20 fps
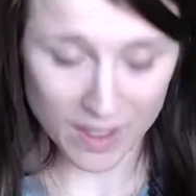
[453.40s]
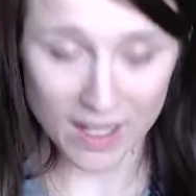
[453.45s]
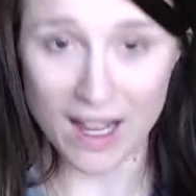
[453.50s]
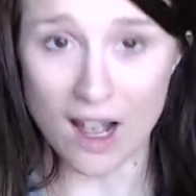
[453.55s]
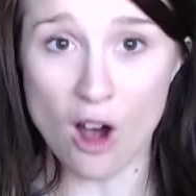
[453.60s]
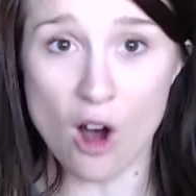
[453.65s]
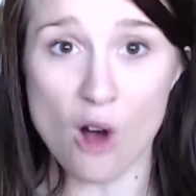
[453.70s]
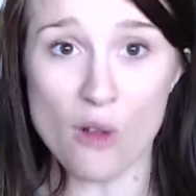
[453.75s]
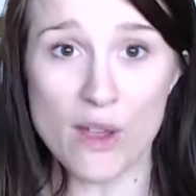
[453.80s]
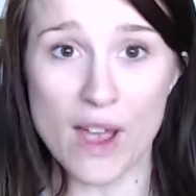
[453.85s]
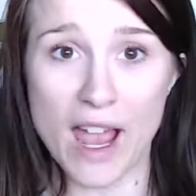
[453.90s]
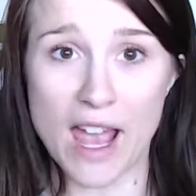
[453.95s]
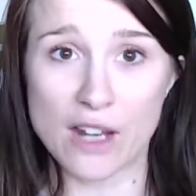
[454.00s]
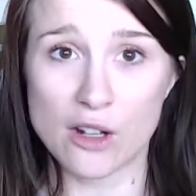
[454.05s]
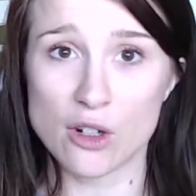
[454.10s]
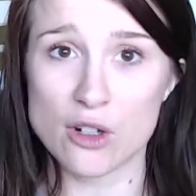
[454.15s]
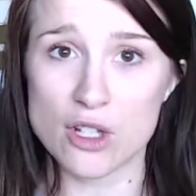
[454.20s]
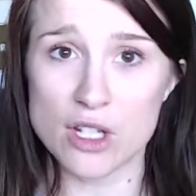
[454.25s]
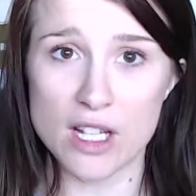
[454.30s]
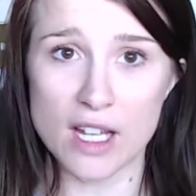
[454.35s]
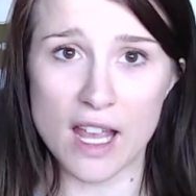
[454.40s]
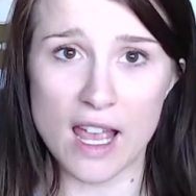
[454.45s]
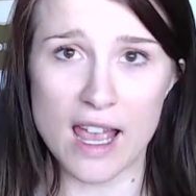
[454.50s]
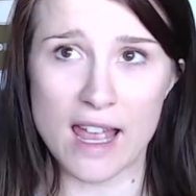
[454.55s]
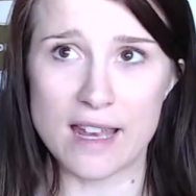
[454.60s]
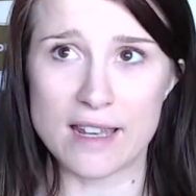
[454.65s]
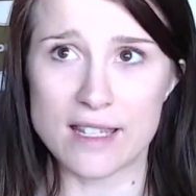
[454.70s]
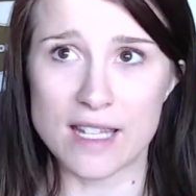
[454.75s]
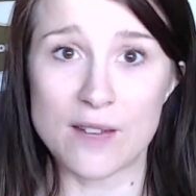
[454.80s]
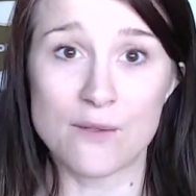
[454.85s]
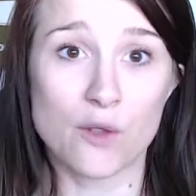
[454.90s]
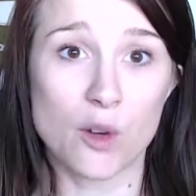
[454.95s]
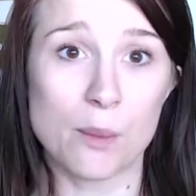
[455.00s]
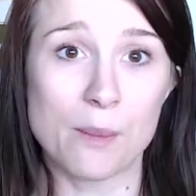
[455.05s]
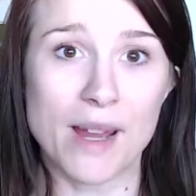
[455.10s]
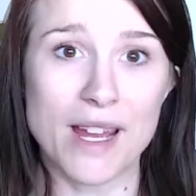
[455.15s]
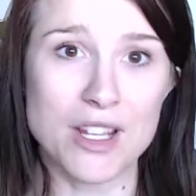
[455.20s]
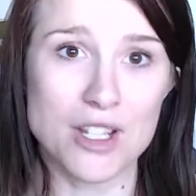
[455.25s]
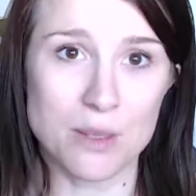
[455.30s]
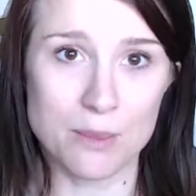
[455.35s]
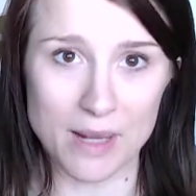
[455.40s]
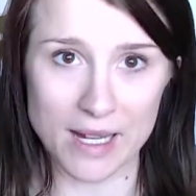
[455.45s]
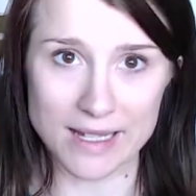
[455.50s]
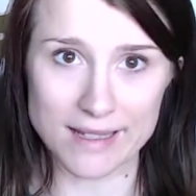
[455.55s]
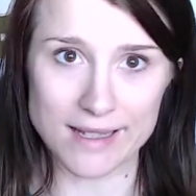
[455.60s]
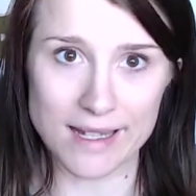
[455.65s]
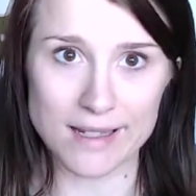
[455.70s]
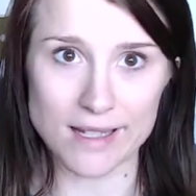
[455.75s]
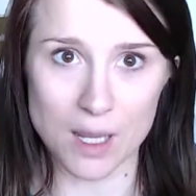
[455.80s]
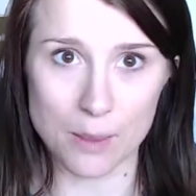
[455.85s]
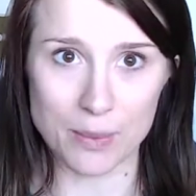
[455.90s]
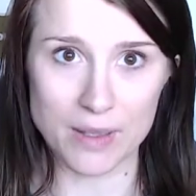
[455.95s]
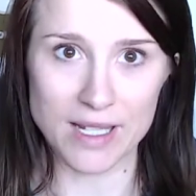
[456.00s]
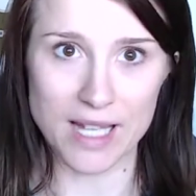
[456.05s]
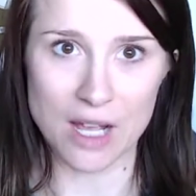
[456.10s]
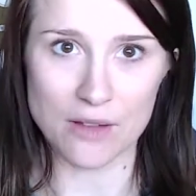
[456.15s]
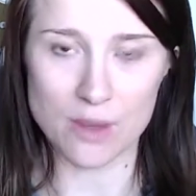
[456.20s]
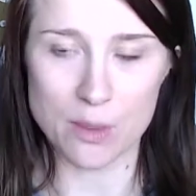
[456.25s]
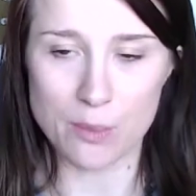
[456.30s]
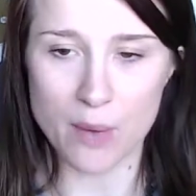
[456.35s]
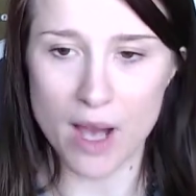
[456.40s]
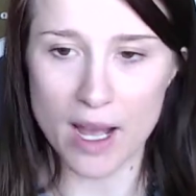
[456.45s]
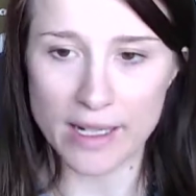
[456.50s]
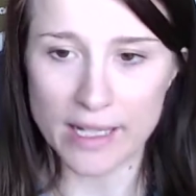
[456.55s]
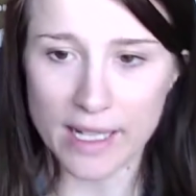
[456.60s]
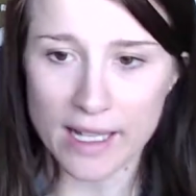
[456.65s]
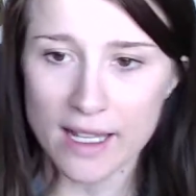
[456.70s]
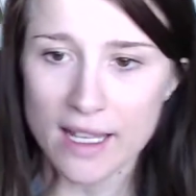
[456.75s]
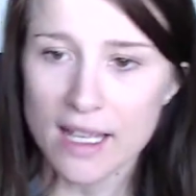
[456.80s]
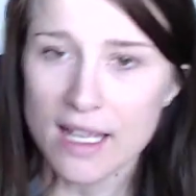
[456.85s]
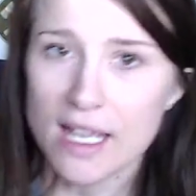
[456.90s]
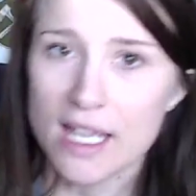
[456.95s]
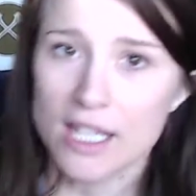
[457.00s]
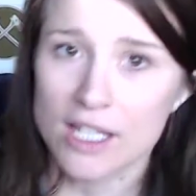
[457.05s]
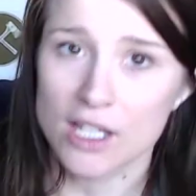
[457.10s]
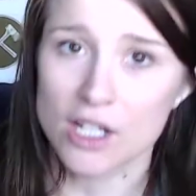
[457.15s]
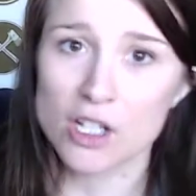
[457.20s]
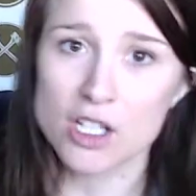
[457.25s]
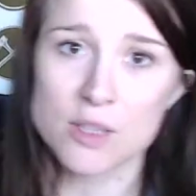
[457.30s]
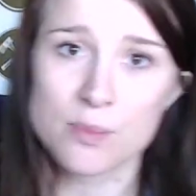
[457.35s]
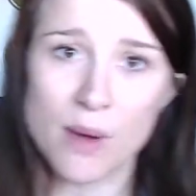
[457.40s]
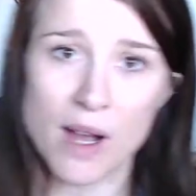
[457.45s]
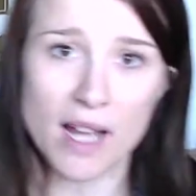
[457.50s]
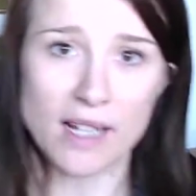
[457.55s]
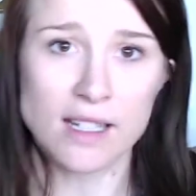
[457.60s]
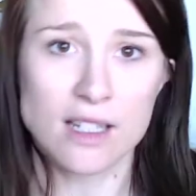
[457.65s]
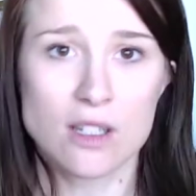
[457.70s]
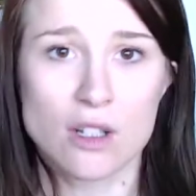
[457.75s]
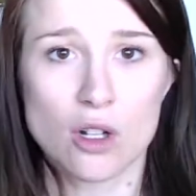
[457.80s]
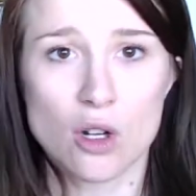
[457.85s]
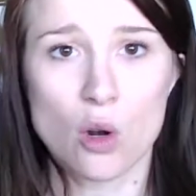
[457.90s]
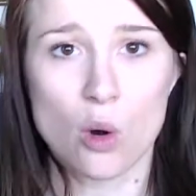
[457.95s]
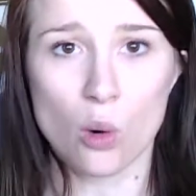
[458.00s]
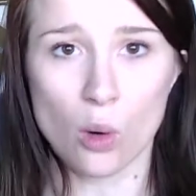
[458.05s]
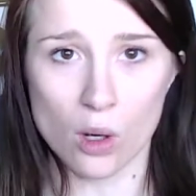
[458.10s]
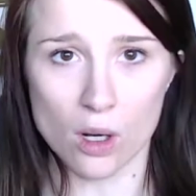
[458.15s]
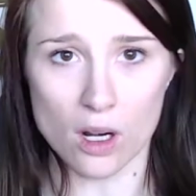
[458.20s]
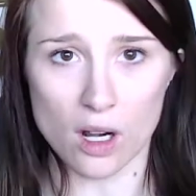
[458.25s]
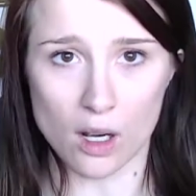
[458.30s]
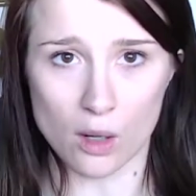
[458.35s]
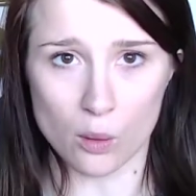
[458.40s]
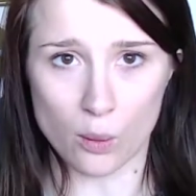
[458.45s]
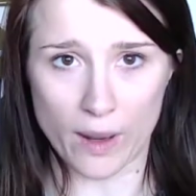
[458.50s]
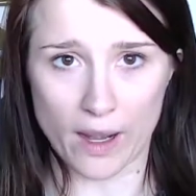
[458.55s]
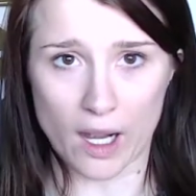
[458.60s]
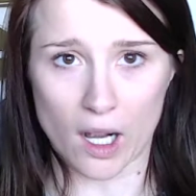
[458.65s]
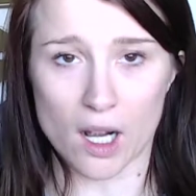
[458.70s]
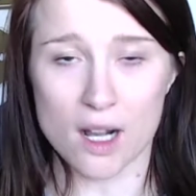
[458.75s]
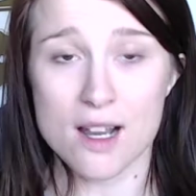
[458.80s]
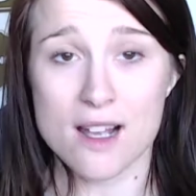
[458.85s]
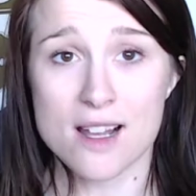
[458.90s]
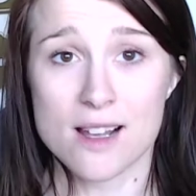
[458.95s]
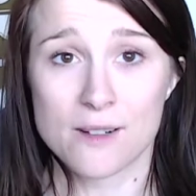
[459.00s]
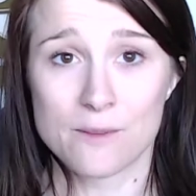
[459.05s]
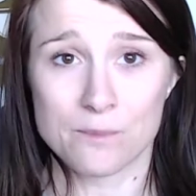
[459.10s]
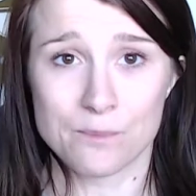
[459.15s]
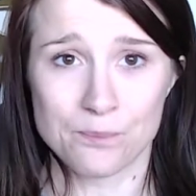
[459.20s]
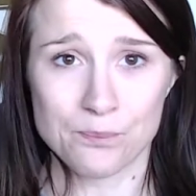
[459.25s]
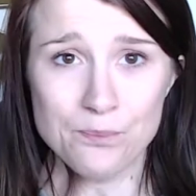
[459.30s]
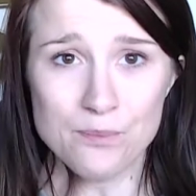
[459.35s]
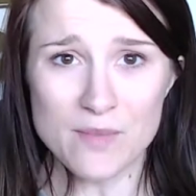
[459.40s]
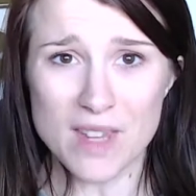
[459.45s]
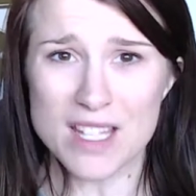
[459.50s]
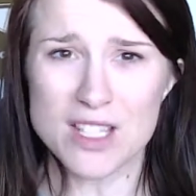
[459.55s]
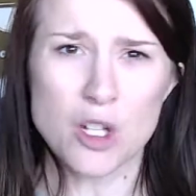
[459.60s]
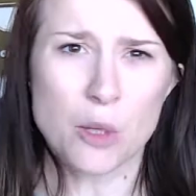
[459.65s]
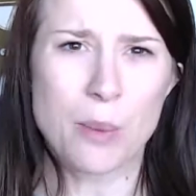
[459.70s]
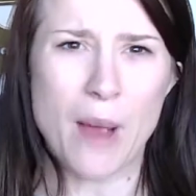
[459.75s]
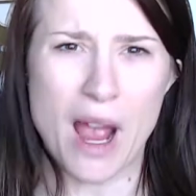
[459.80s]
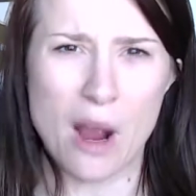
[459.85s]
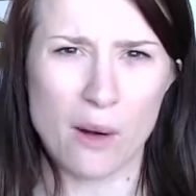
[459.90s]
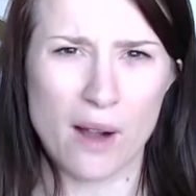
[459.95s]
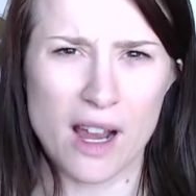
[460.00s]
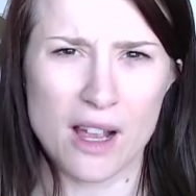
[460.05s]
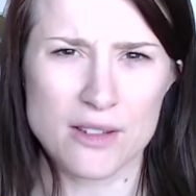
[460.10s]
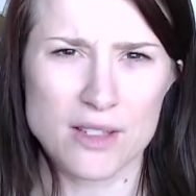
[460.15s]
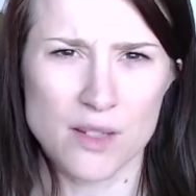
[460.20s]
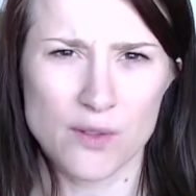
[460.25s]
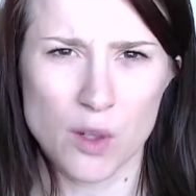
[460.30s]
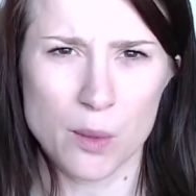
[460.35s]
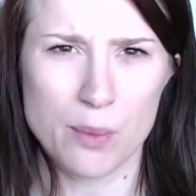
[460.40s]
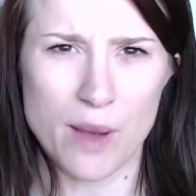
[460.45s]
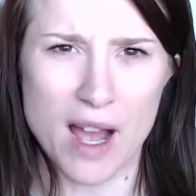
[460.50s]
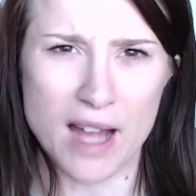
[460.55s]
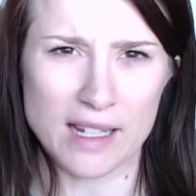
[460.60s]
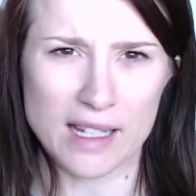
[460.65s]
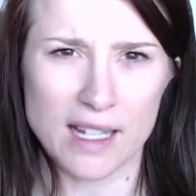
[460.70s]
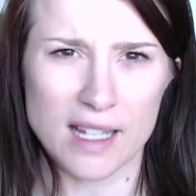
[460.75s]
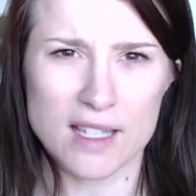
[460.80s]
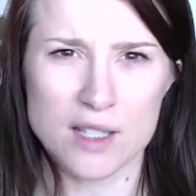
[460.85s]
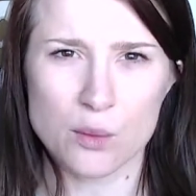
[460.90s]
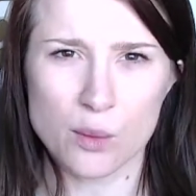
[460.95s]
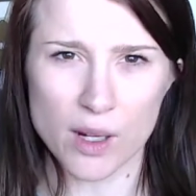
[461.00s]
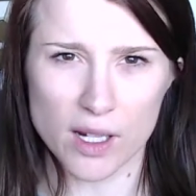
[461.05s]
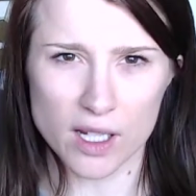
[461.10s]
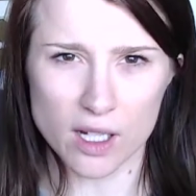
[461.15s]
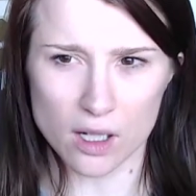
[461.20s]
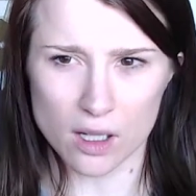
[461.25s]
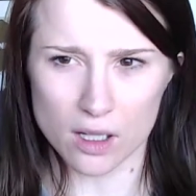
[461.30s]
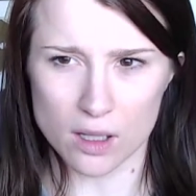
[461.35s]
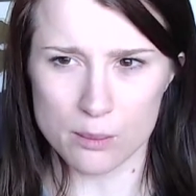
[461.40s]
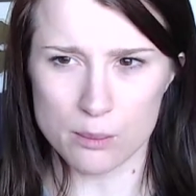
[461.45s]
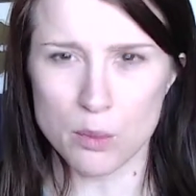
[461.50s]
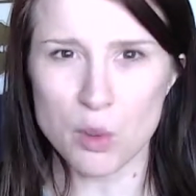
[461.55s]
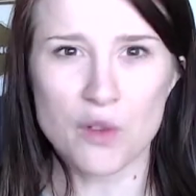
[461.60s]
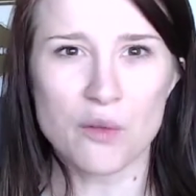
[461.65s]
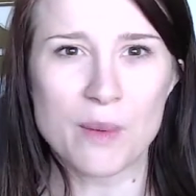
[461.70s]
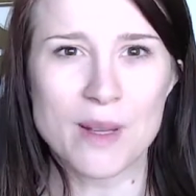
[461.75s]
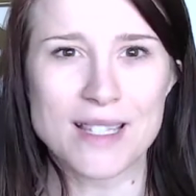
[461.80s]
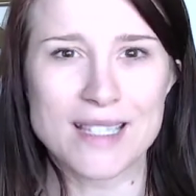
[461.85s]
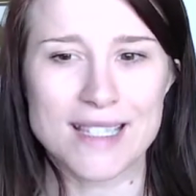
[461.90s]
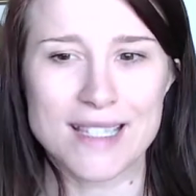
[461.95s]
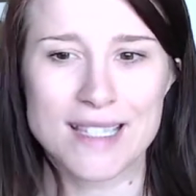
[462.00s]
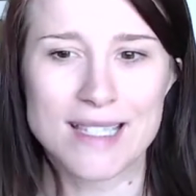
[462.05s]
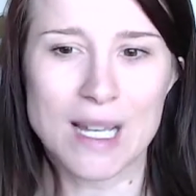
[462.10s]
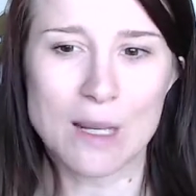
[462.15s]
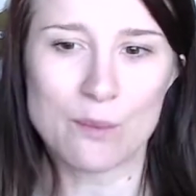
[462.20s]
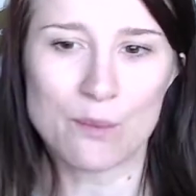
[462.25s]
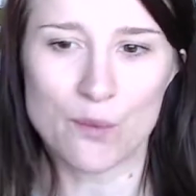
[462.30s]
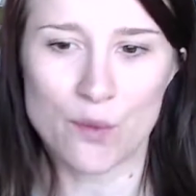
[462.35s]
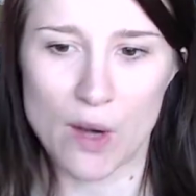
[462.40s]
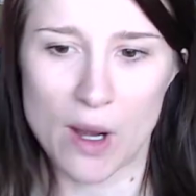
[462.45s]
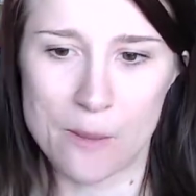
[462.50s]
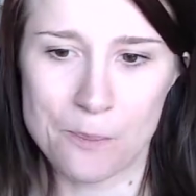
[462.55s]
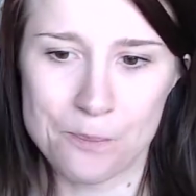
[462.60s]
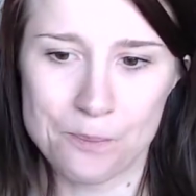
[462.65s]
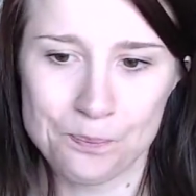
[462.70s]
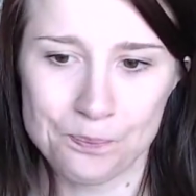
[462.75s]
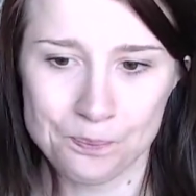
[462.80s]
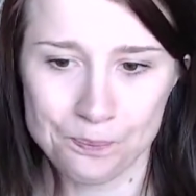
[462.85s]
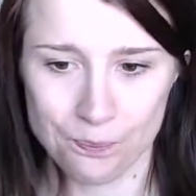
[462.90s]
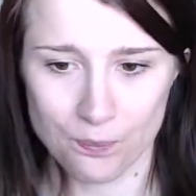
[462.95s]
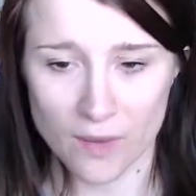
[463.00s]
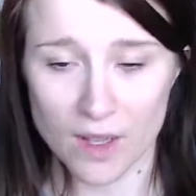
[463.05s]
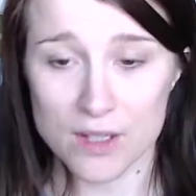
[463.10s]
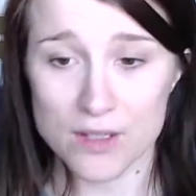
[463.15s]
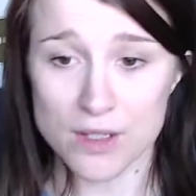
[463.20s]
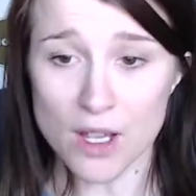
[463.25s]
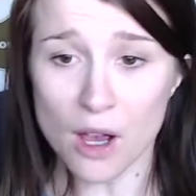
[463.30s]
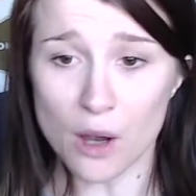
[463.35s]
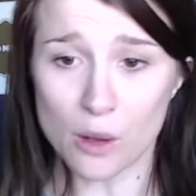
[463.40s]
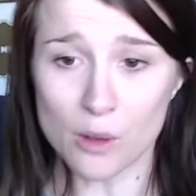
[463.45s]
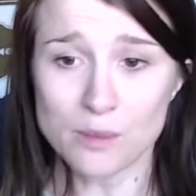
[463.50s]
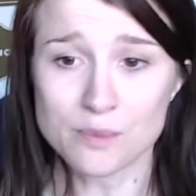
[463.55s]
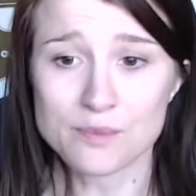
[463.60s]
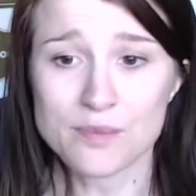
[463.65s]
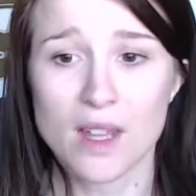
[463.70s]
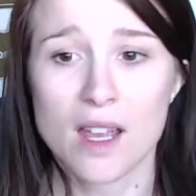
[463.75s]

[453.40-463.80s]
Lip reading: all the energy and information being sent up and down the body. Your spine and your core are where it's your powerhouse of your body. It's where your movements stem from. So